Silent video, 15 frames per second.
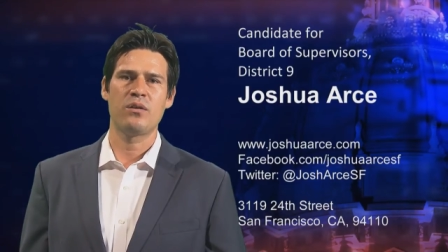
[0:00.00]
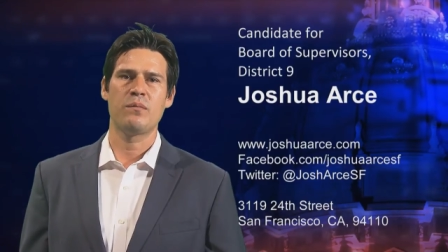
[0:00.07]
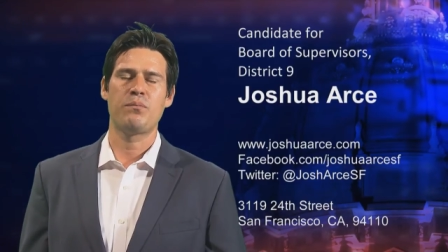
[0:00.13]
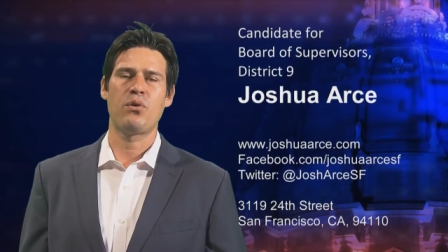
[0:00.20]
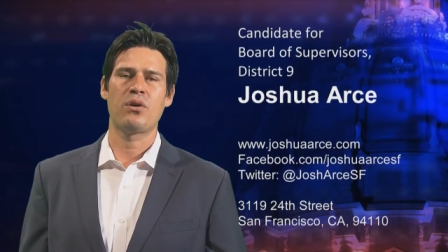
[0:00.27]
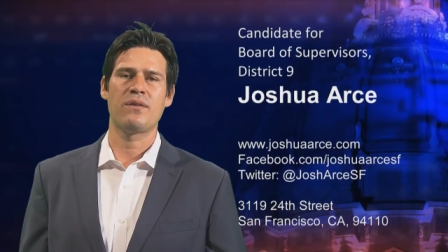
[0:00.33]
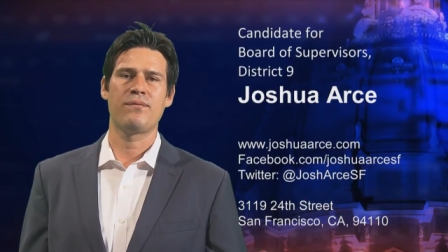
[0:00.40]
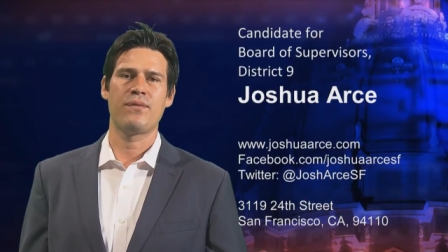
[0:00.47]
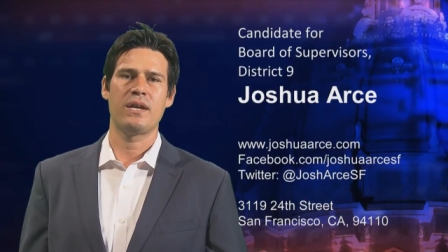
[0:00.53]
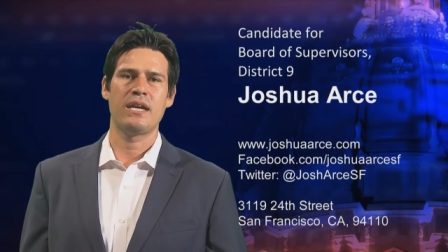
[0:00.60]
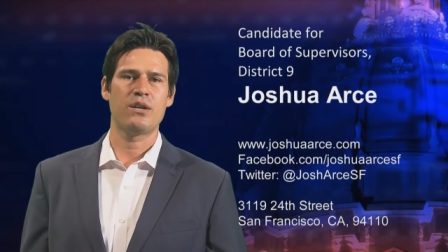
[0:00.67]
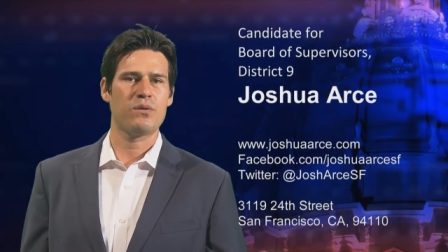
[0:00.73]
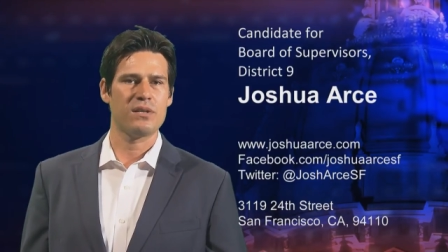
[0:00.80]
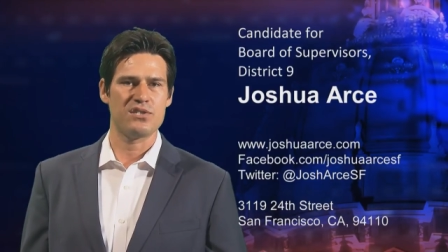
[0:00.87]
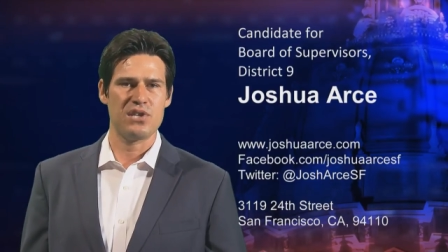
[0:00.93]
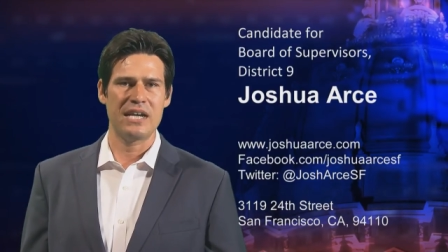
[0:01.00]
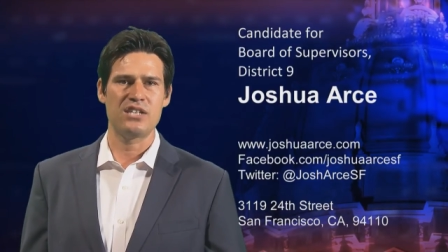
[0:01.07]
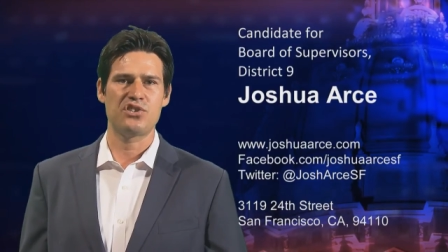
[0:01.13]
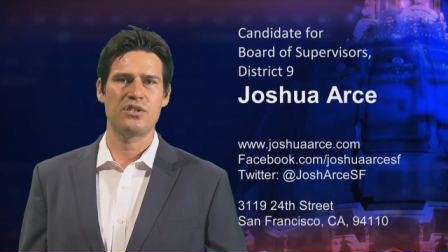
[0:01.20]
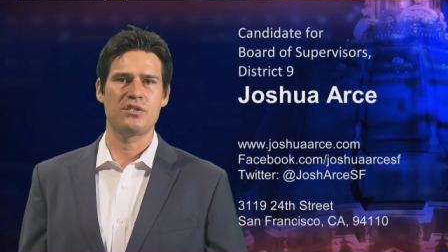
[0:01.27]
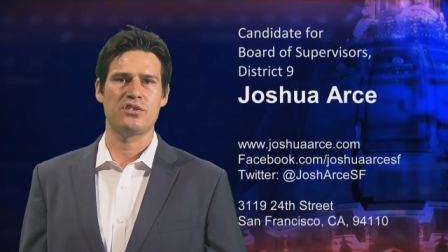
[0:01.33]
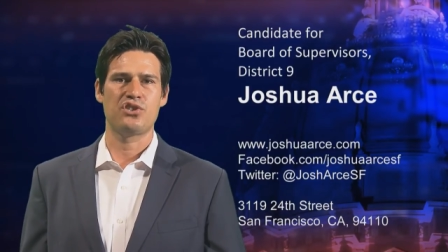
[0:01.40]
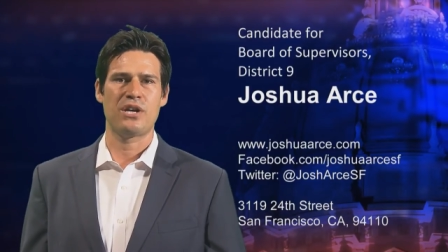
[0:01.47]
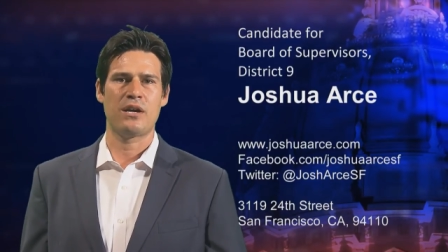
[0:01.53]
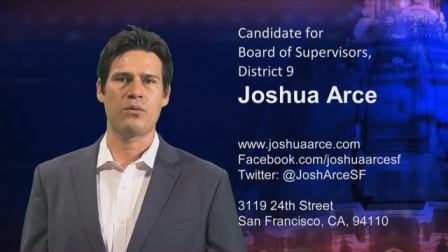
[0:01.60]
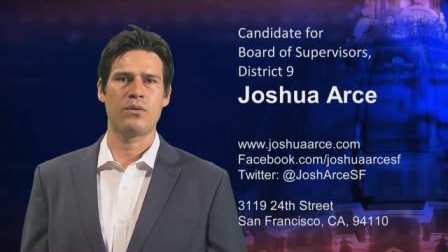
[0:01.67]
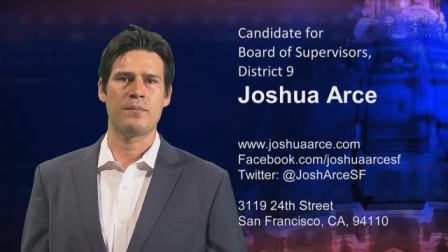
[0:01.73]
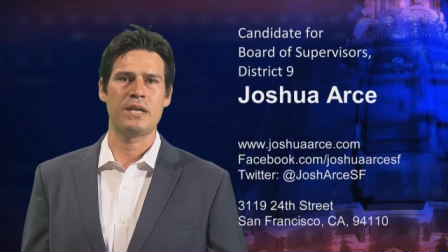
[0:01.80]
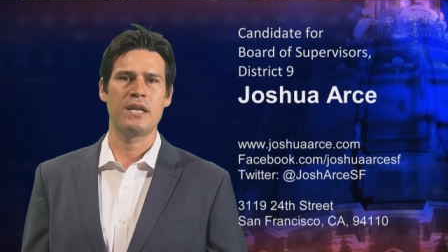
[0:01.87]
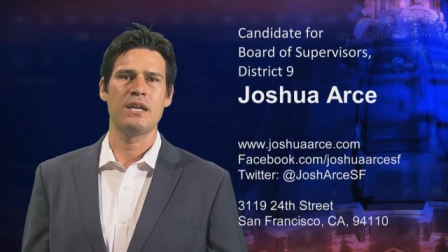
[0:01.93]
Board of Equalization
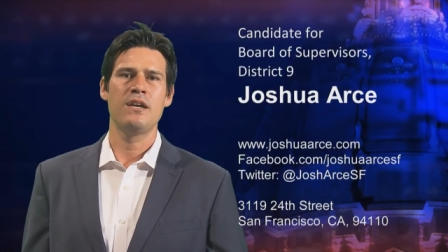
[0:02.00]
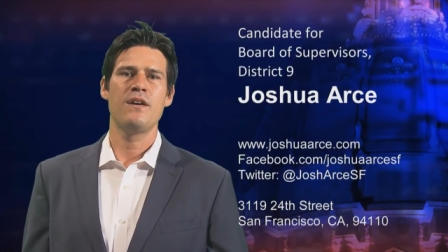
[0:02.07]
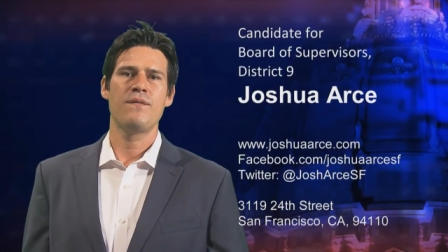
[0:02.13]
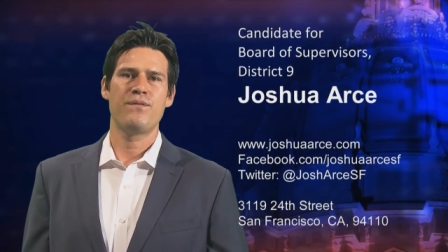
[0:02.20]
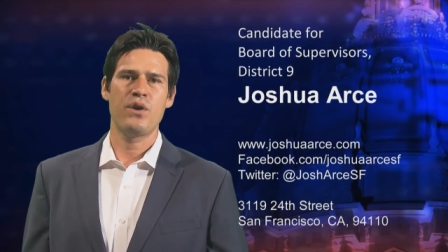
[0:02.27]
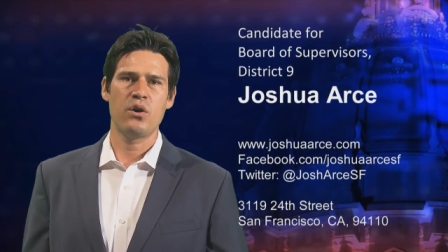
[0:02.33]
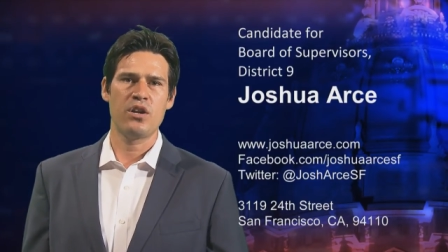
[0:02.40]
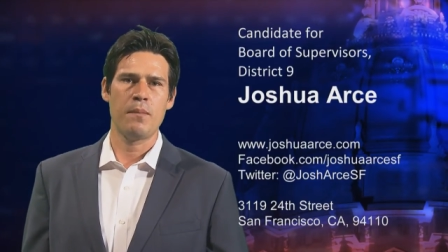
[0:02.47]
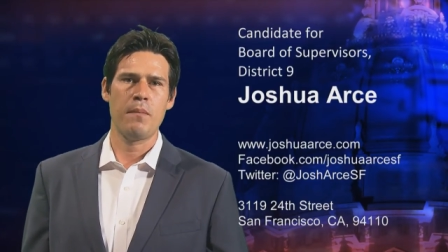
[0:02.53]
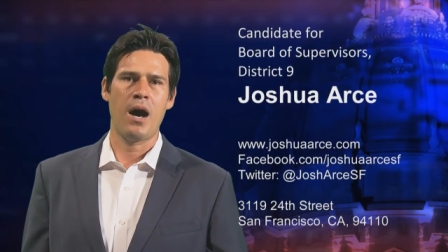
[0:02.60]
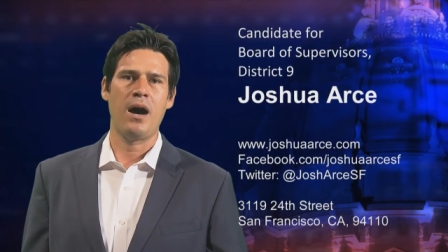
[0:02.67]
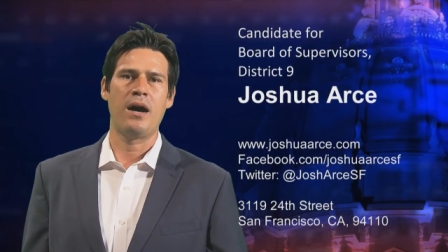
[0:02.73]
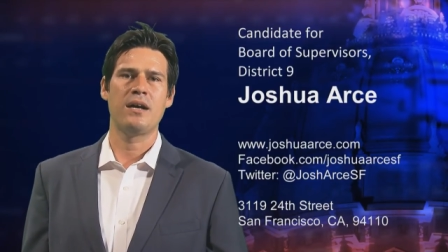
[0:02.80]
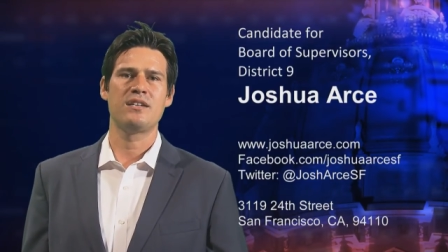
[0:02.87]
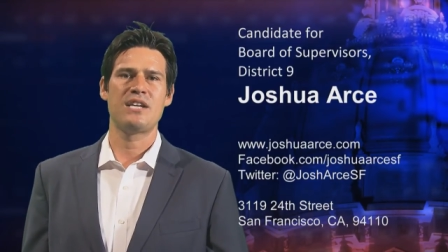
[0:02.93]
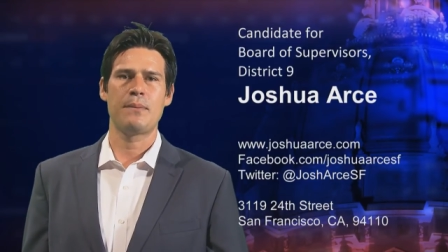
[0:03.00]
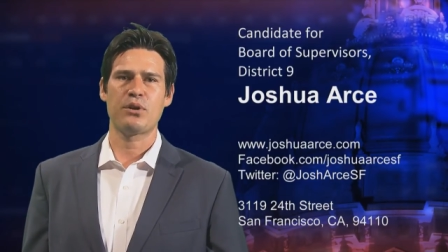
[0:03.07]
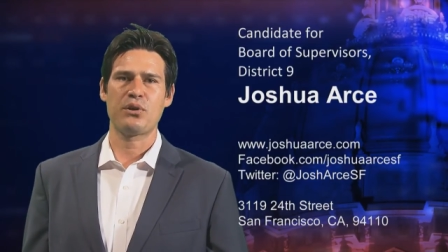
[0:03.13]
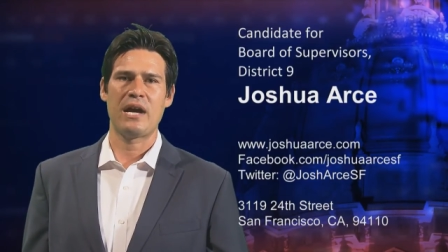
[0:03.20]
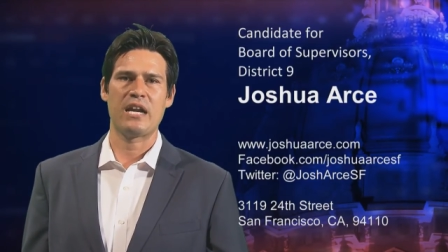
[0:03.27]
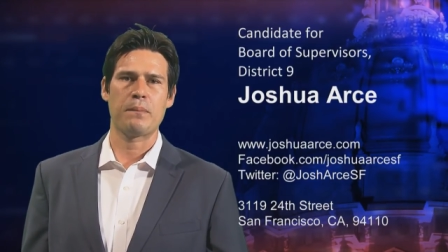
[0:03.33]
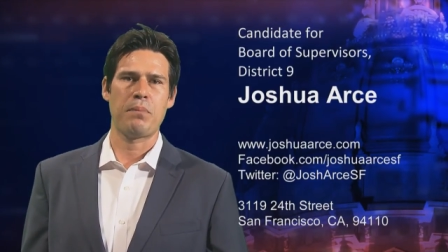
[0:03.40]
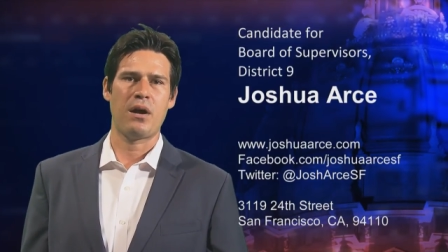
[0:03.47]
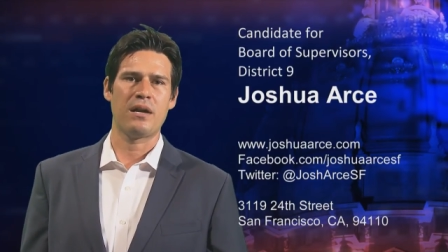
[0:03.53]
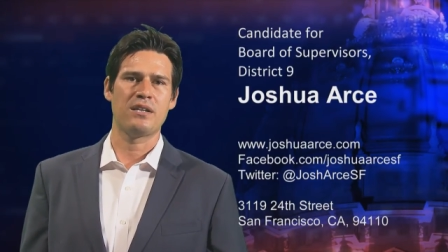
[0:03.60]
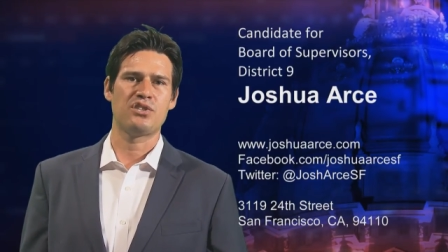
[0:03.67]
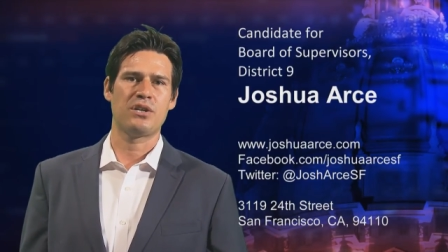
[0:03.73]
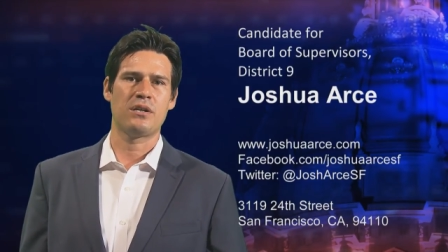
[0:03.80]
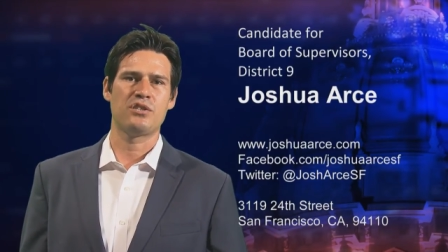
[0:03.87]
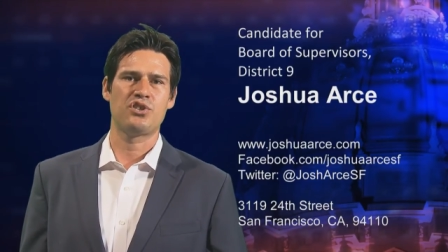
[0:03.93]
Chairwoman Fiona Ma, Democratic Party
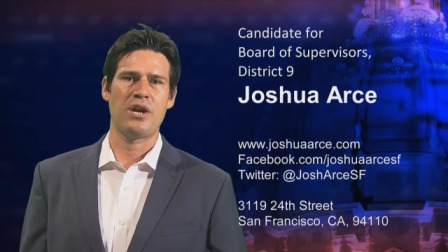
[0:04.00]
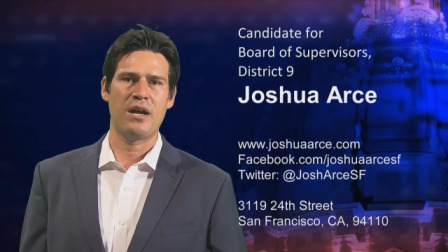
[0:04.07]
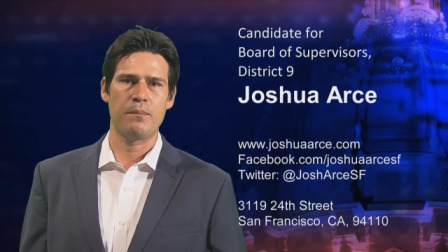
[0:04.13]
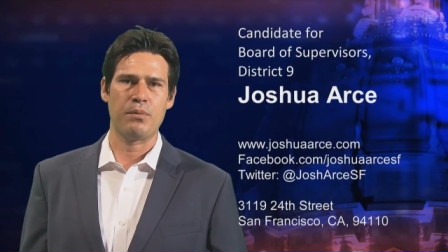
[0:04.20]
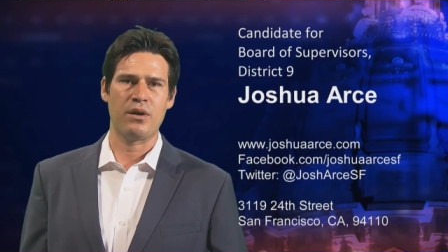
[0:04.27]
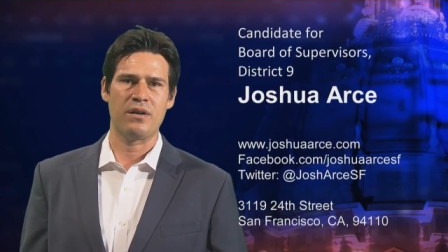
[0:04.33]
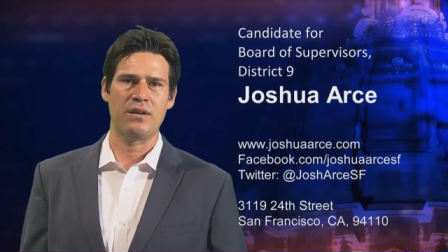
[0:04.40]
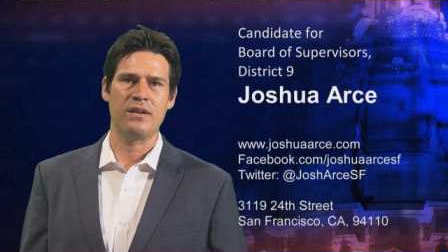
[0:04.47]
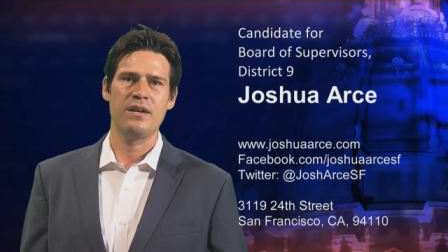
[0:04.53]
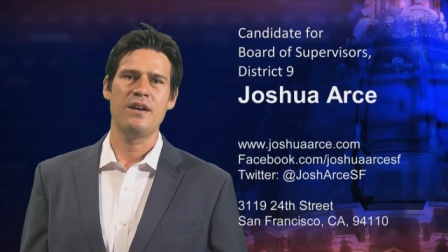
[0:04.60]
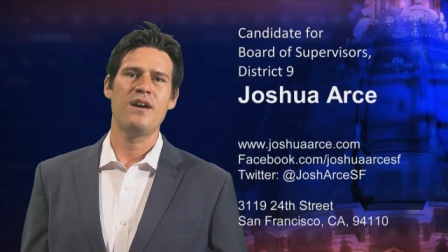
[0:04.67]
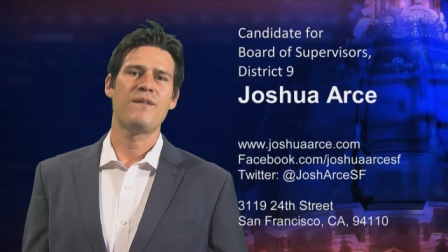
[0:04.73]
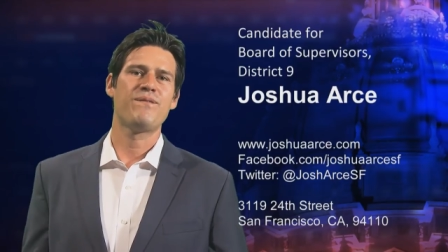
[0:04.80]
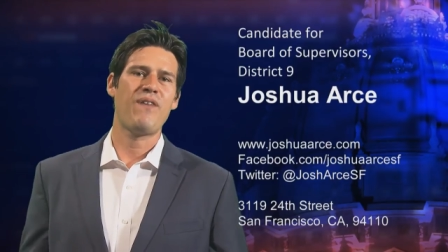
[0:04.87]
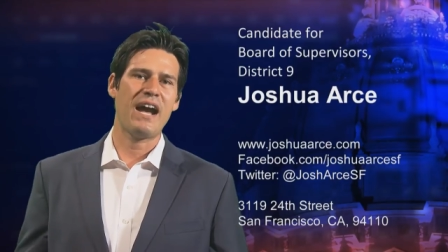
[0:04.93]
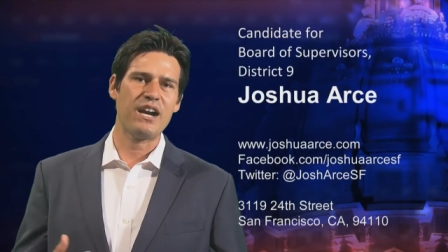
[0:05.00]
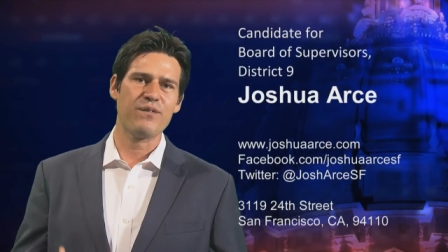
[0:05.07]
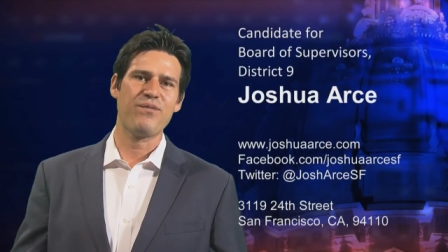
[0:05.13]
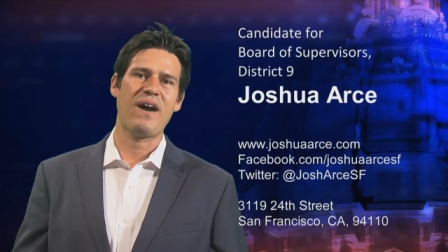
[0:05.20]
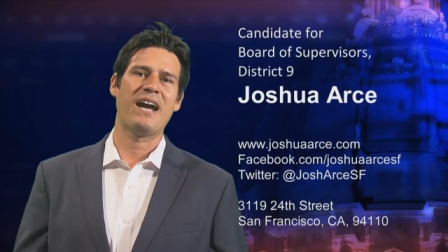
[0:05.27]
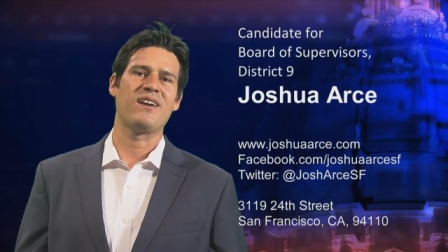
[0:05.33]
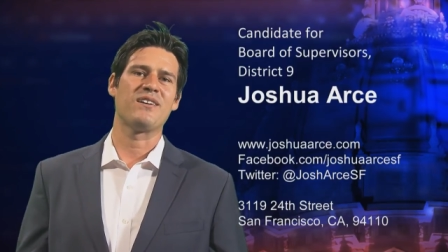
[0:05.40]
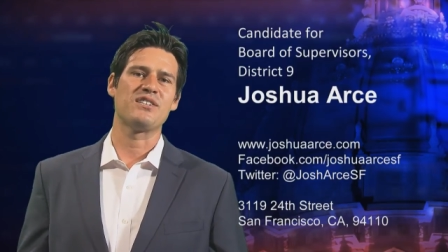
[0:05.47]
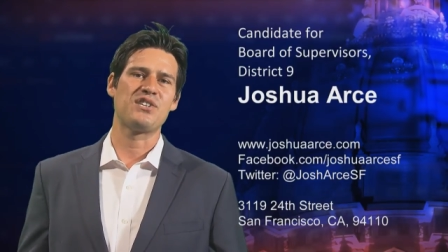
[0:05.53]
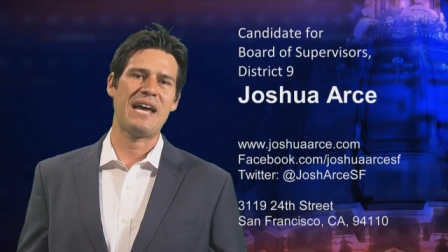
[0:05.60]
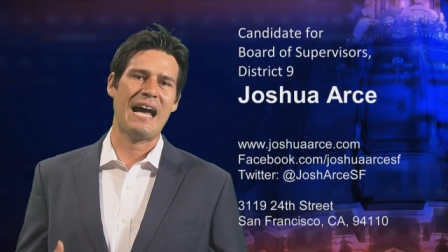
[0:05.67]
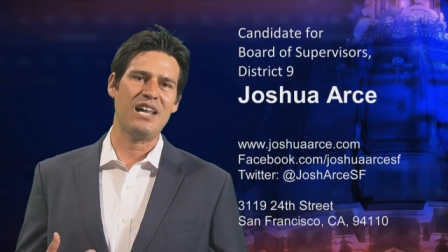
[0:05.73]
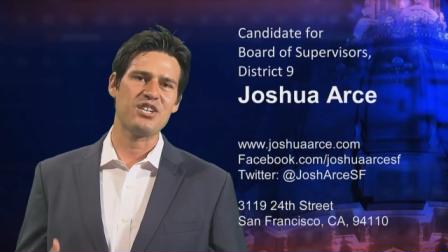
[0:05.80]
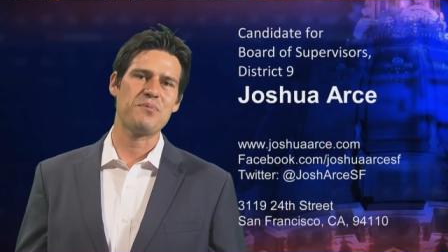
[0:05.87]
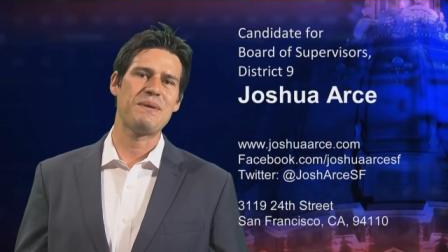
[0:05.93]
Chair John Burton, firefighters, the
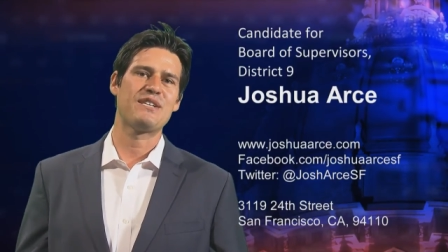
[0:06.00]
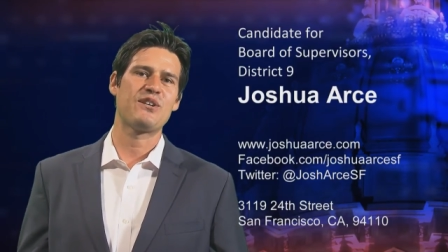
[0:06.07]
Alice B.